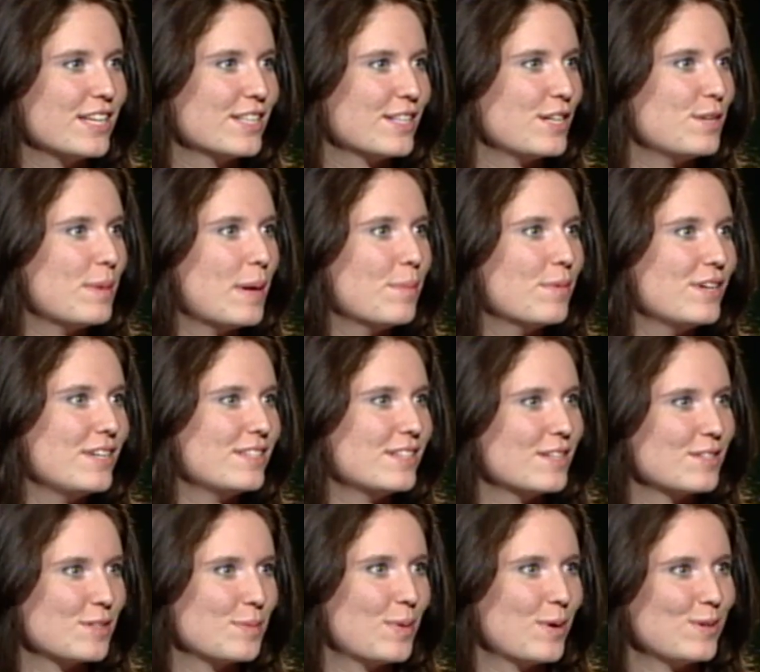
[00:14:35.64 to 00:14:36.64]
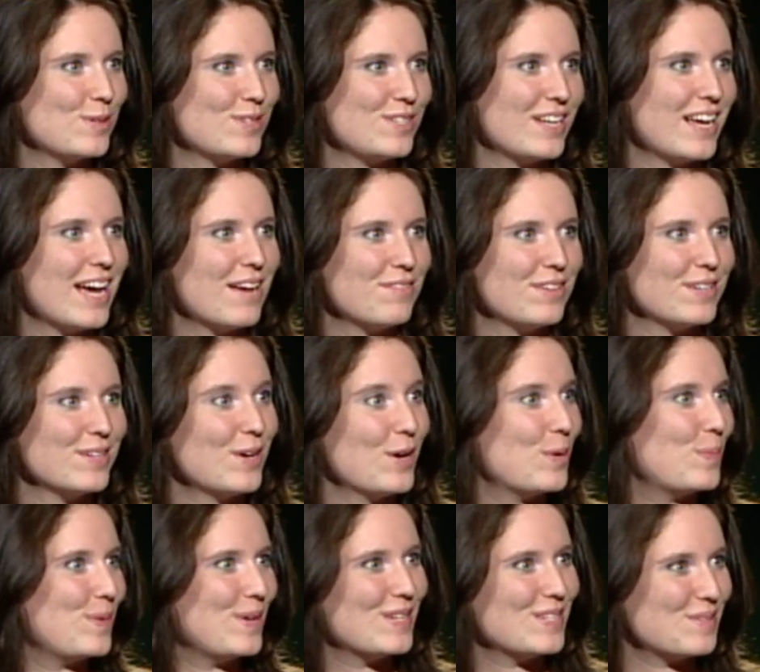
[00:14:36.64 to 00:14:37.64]
clear memories as opposed to having
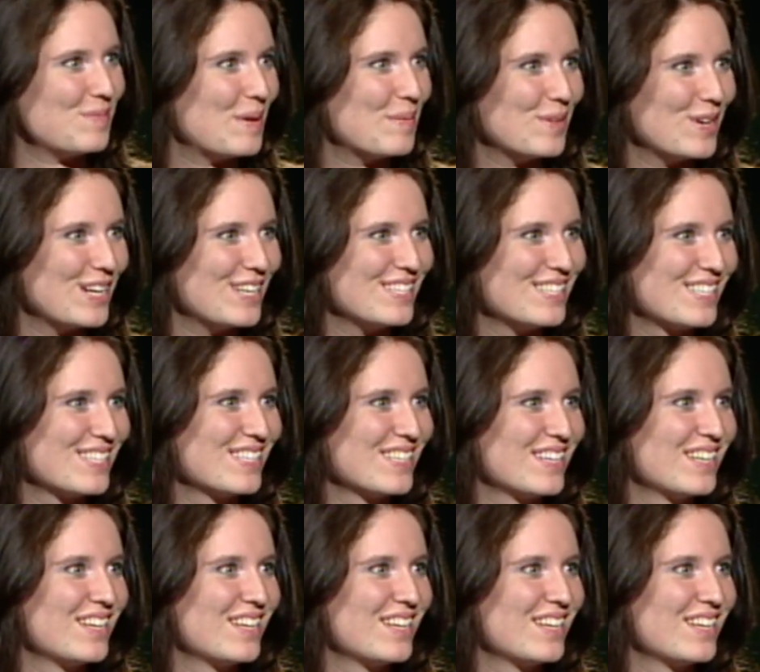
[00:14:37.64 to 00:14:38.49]
copious memories?